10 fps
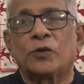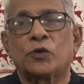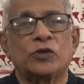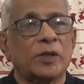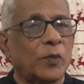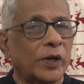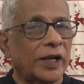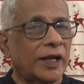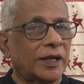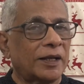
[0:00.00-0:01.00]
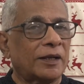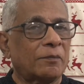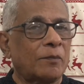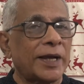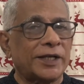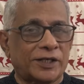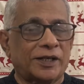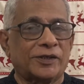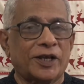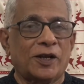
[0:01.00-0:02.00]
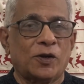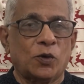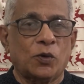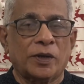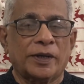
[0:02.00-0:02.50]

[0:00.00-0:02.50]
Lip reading: So somebody might tell you,